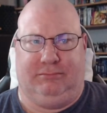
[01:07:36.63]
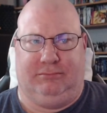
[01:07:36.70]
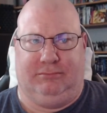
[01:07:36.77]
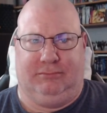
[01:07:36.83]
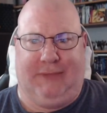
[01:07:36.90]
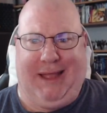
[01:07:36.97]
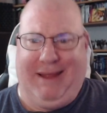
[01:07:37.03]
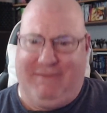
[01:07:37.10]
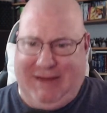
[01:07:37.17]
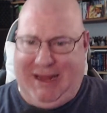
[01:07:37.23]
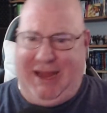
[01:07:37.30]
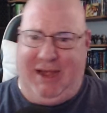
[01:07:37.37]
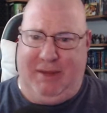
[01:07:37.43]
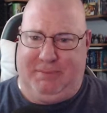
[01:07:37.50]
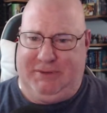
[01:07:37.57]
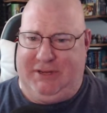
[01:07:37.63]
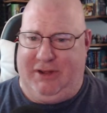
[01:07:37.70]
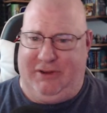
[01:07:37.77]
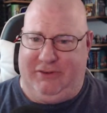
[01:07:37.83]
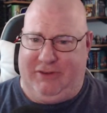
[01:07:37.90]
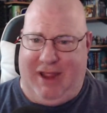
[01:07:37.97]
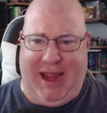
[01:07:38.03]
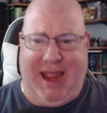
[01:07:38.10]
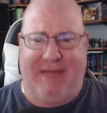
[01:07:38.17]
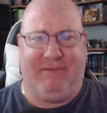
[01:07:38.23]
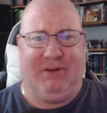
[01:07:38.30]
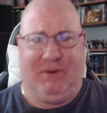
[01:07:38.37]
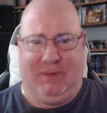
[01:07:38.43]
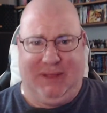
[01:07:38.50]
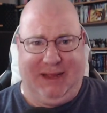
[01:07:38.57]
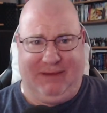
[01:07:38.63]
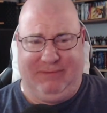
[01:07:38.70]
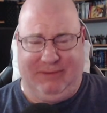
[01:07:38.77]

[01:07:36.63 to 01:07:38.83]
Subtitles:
I have a kid upstairs. I have no life.